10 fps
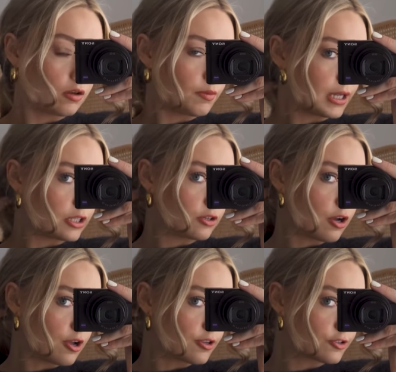my
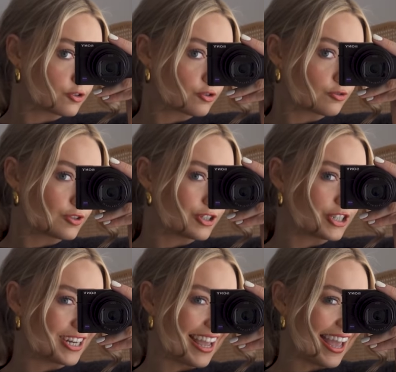cos
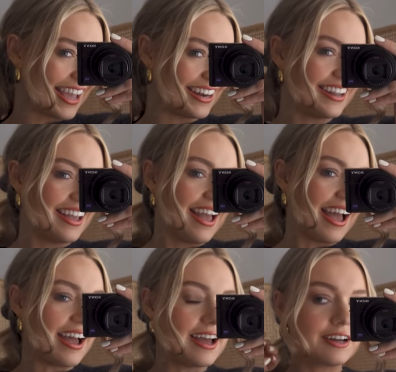scrunchie in,
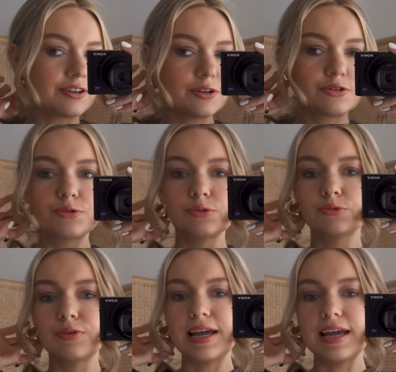uh, gold
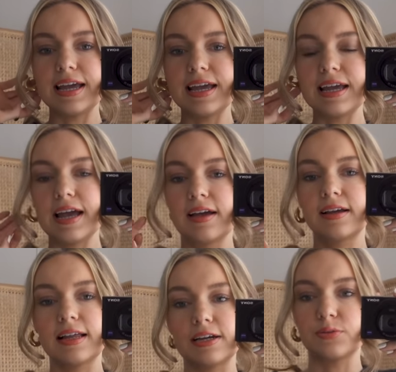jewellery,
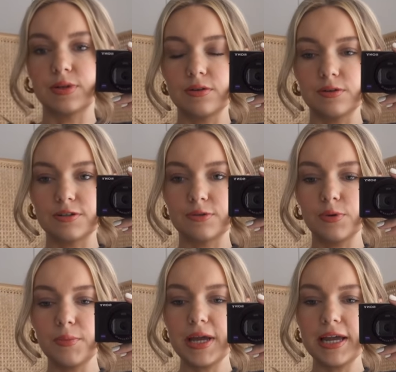collection with Northskull
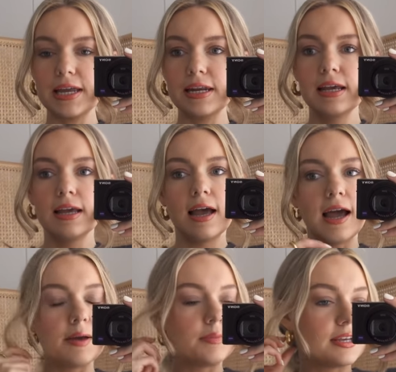woman,
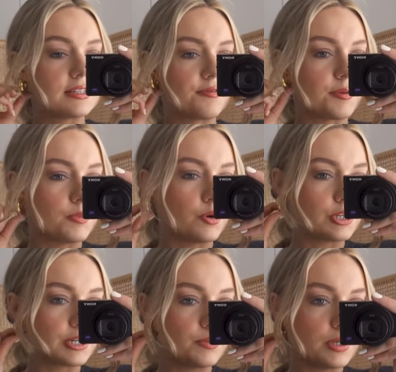um, these are from
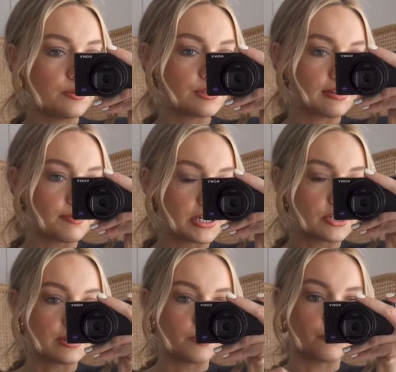Nordic Muse, I've mentioned them